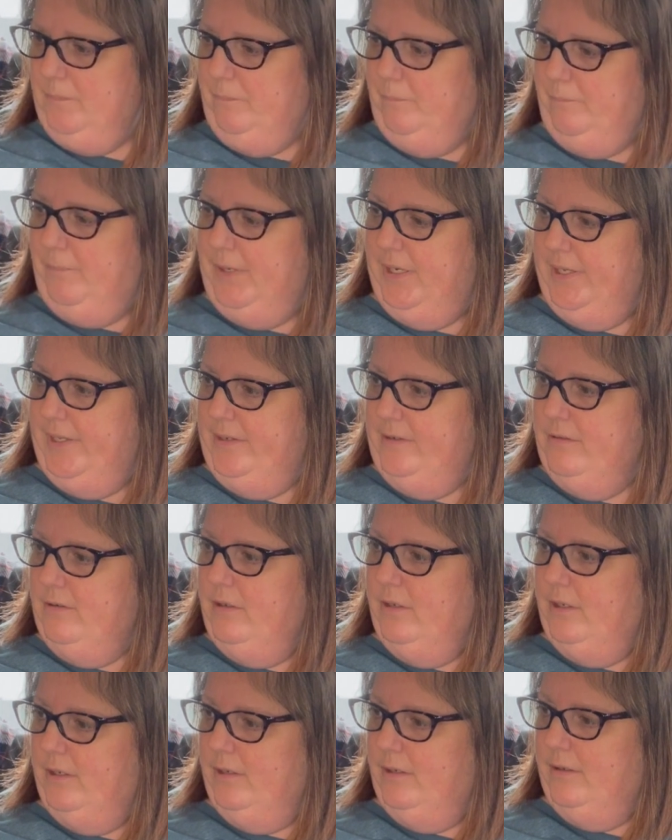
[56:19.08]
But
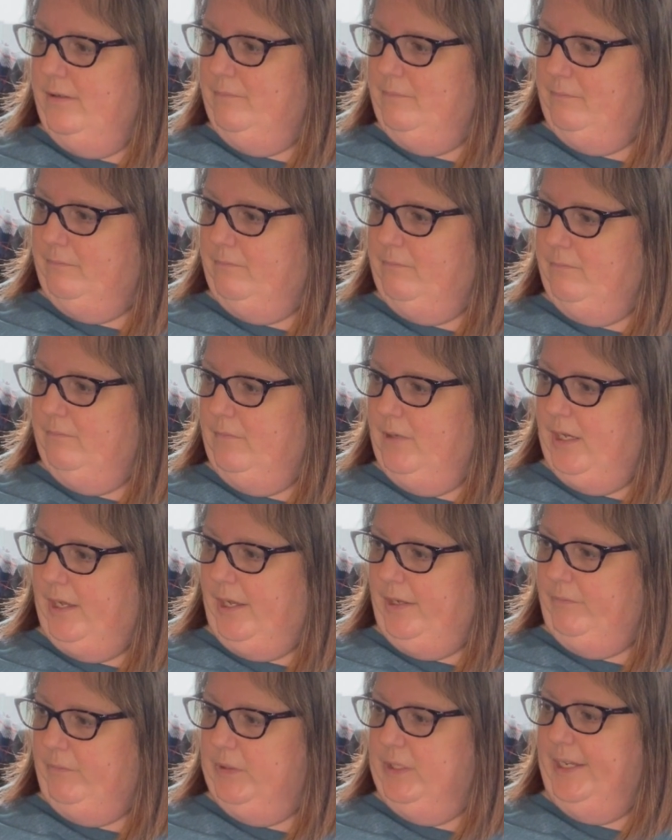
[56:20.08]

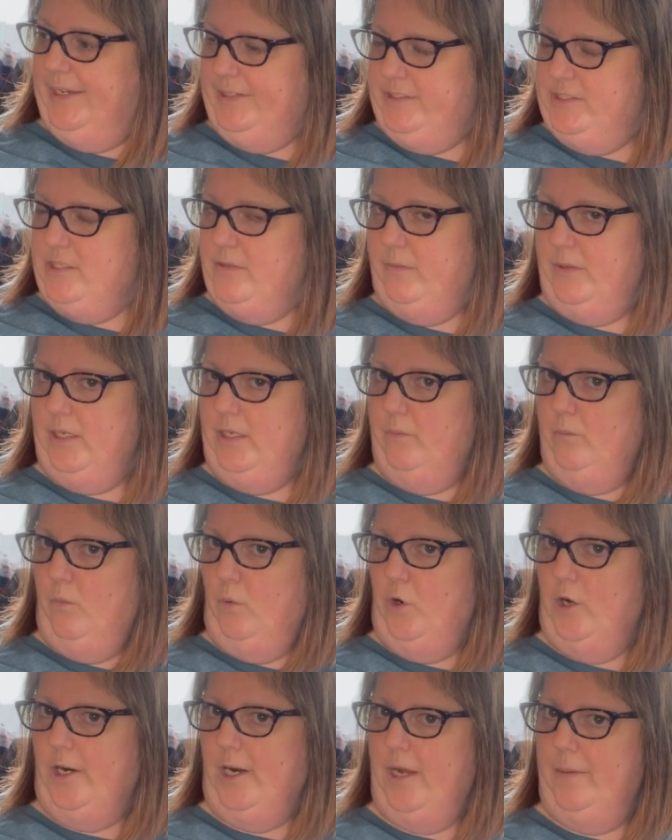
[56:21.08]
I would like to be
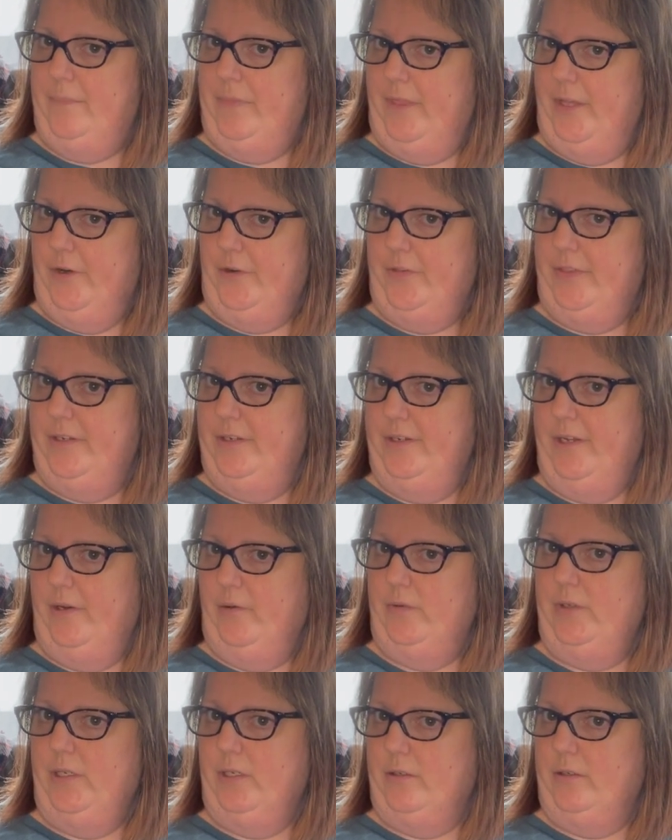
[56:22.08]
more up there than
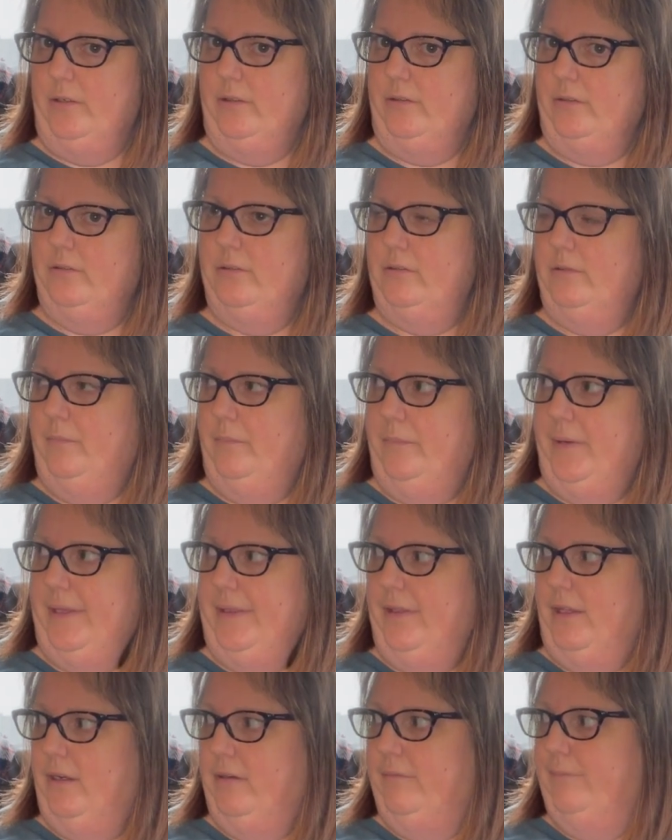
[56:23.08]
down here by
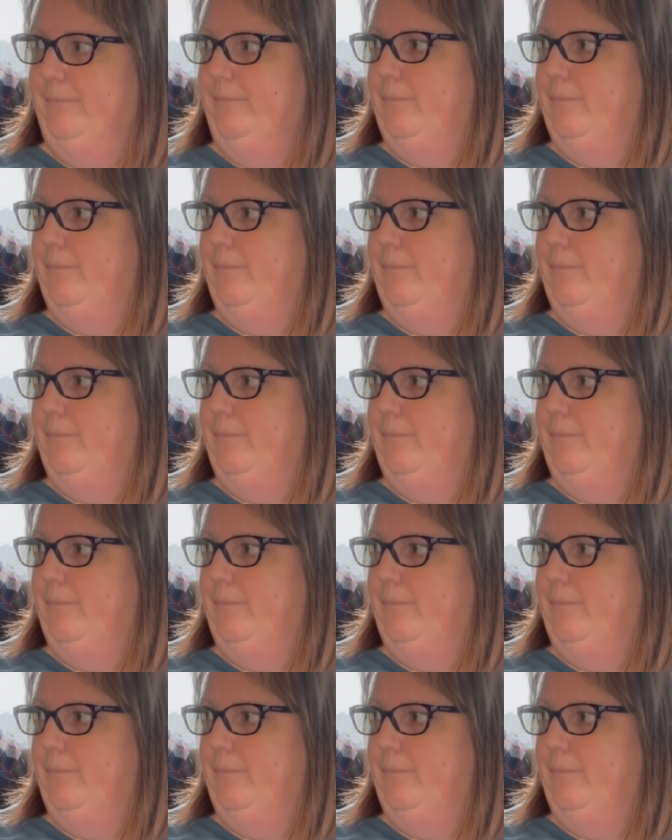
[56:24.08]
then.